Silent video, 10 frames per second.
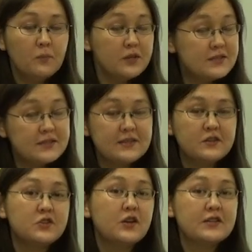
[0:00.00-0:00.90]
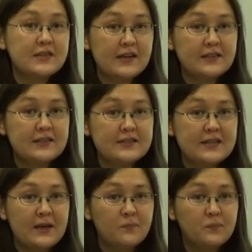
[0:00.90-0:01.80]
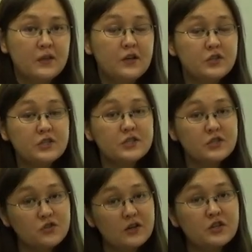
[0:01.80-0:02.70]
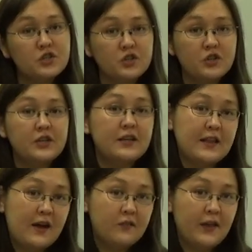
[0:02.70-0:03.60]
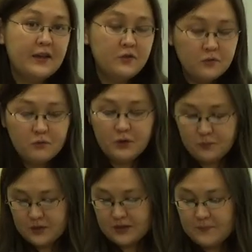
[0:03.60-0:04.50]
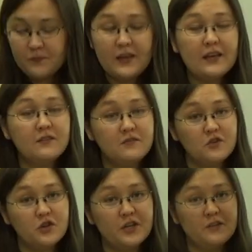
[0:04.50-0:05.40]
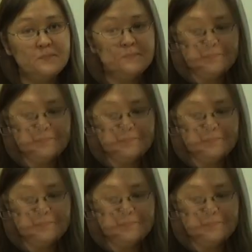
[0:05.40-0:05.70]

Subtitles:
but the skills are exactly the same. Just the structure in the outline will be inverted.